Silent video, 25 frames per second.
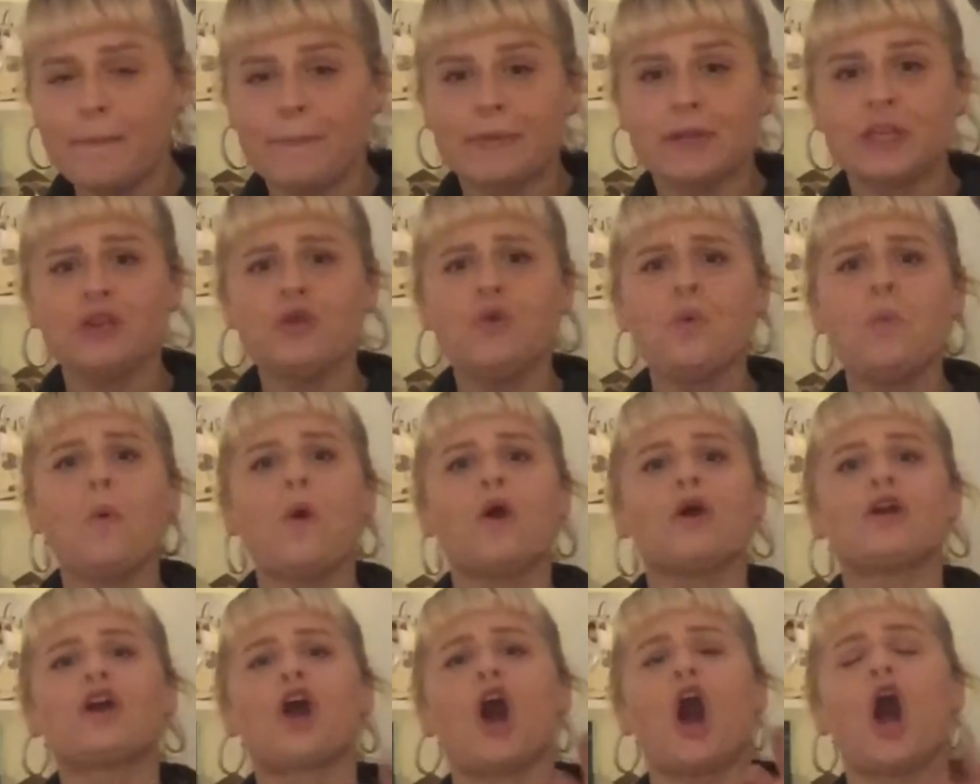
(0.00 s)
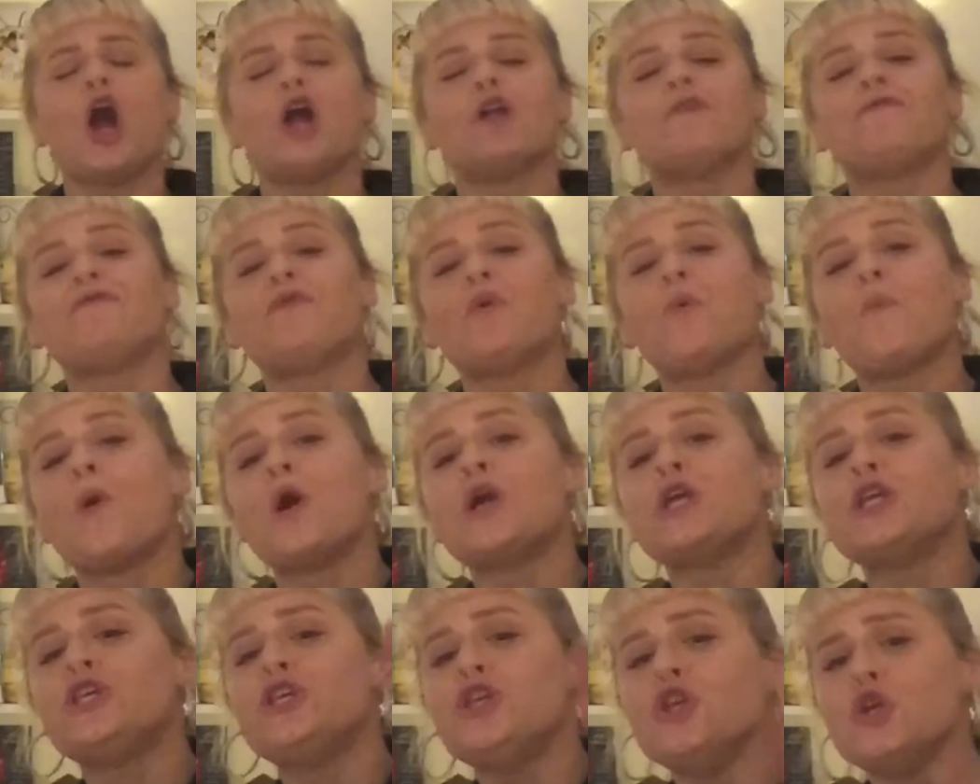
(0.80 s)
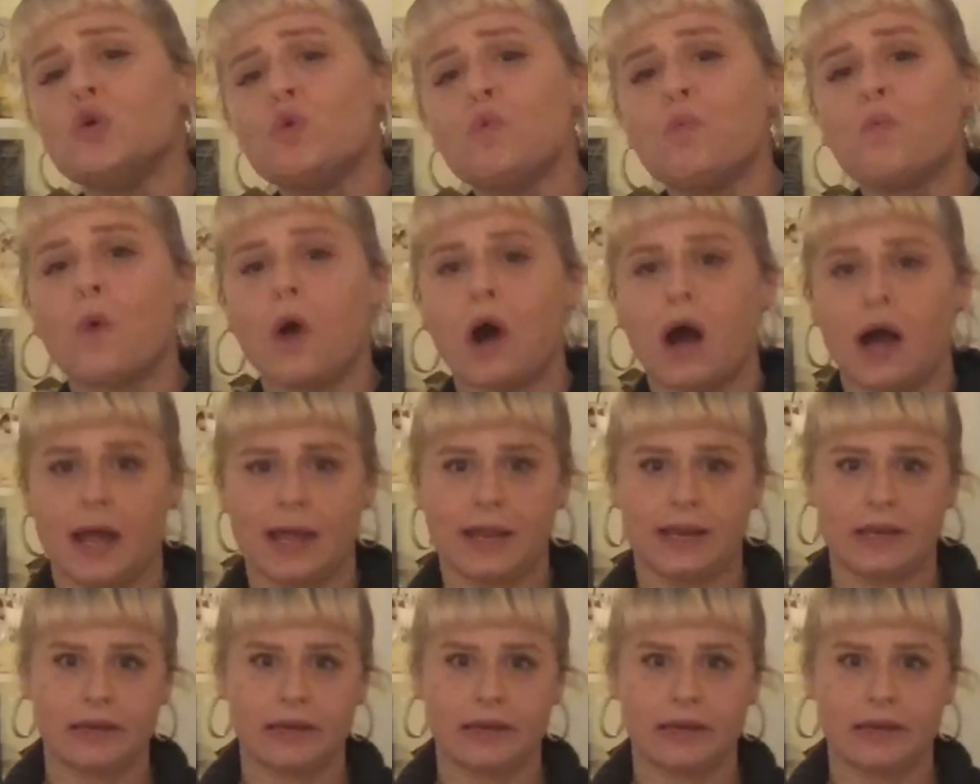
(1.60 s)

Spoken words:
but you work hard for what you want,